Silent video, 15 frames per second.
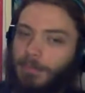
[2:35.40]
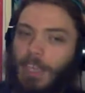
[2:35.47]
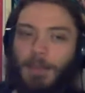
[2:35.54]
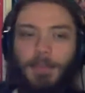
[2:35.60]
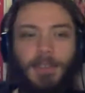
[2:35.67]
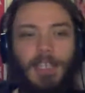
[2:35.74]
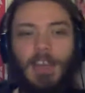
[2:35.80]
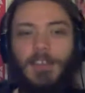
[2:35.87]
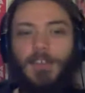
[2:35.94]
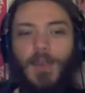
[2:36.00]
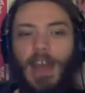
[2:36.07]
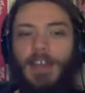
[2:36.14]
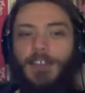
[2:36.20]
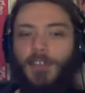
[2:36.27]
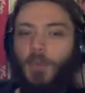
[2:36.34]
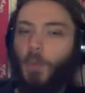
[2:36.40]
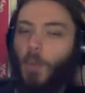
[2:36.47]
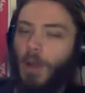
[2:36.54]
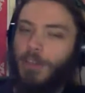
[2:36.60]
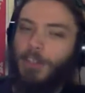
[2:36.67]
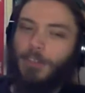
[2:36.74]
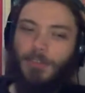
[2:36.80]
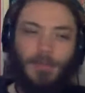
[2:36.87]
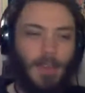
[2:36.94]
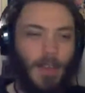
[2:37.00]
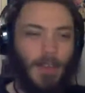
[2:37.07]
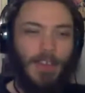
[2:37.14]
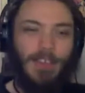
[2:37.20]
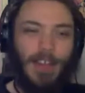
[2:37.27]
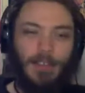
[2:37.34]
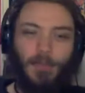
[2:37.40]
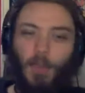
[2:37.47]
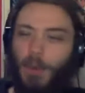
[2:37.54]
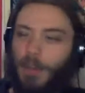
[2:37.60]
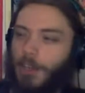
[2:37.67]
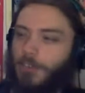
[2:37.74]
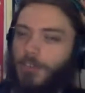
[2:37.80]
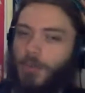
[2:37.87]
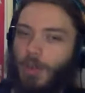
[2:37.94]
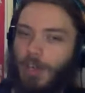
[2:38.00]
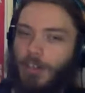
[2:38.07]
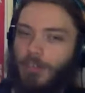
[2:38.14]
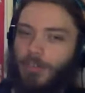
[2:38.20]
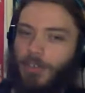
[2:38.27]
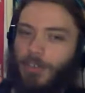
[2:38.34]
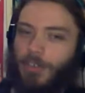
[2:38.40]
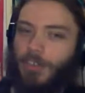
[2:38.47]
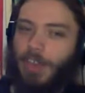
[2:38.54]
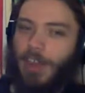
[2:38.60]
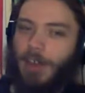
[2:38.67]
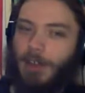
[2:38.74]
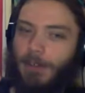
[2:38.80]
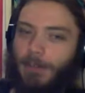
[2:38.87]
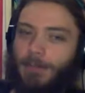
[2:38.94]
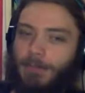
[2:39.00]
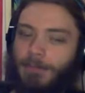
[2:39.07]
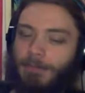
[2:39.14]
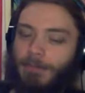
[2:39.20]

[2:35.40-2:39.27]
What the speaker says: I believe you had your I think that's 1 to 200th scale